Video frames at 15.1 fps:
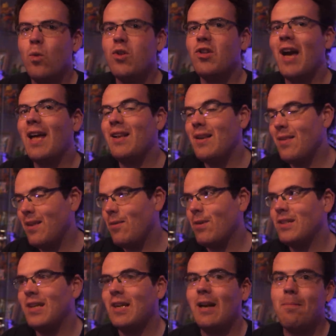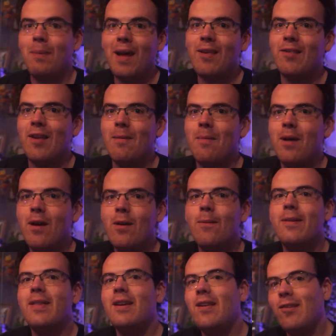which had theoretically placed him
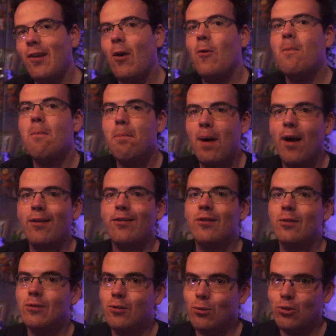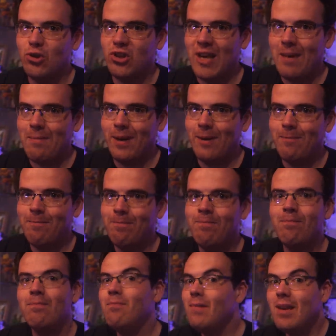within his own personal torture chamber.
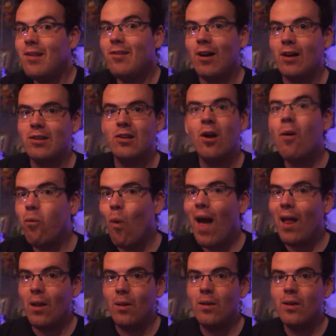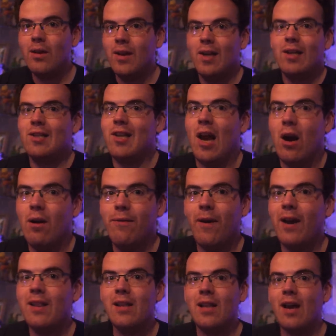He started off well,
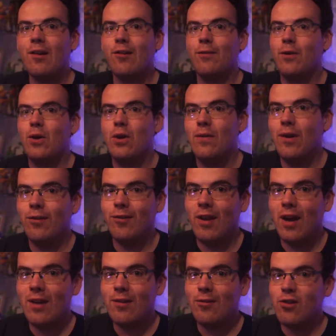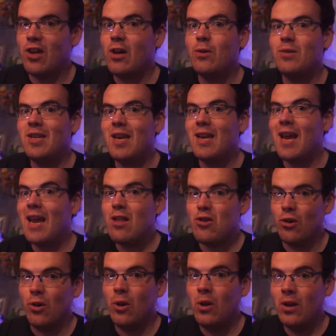terrifying the likes of Universe 9's G.O.D. and
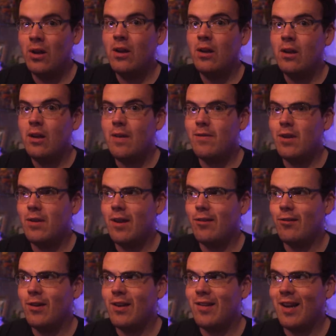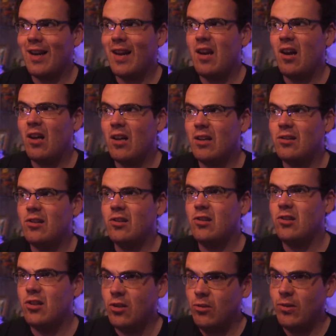Angel, even though that's not exactly hard to
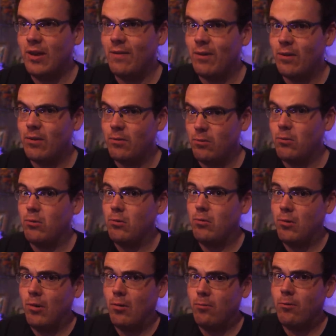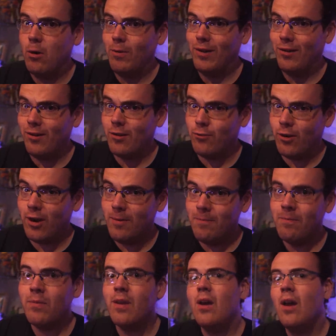do given, you know, Roe and Sidra,
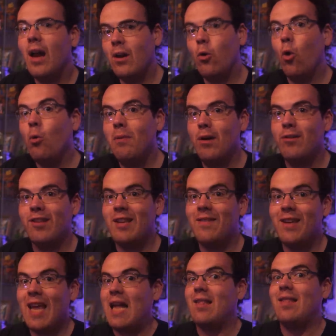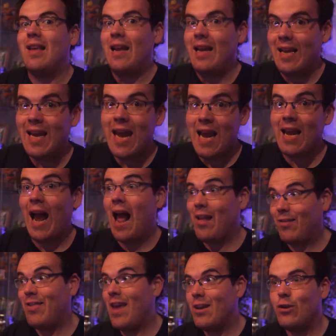and almost even gets the gig
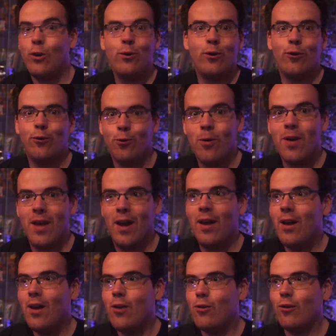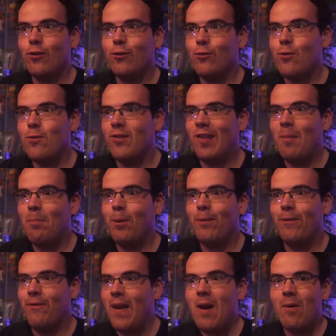as their new destroyer just through simple
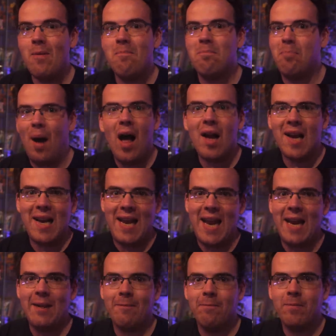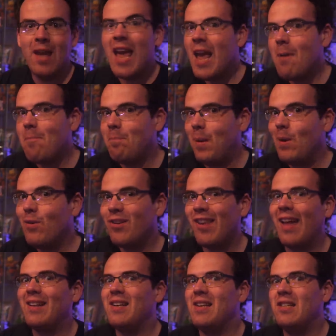fear and bargaining. If Beerus
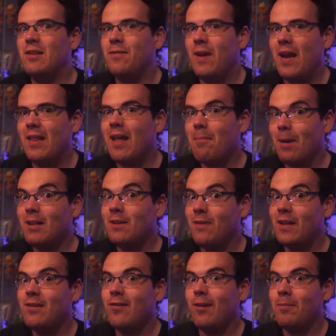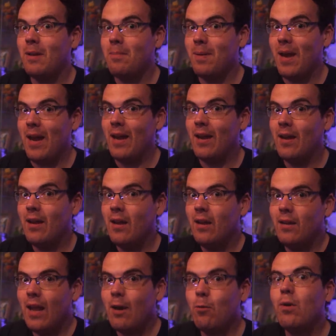hadn't intervened, that might have led to something big,
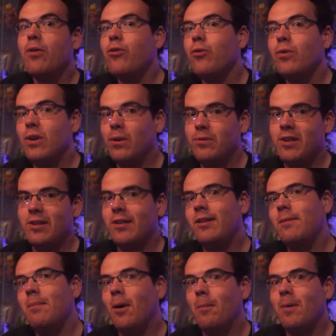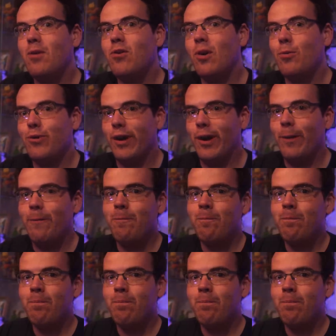like what Giorno did to the mob in JoJo.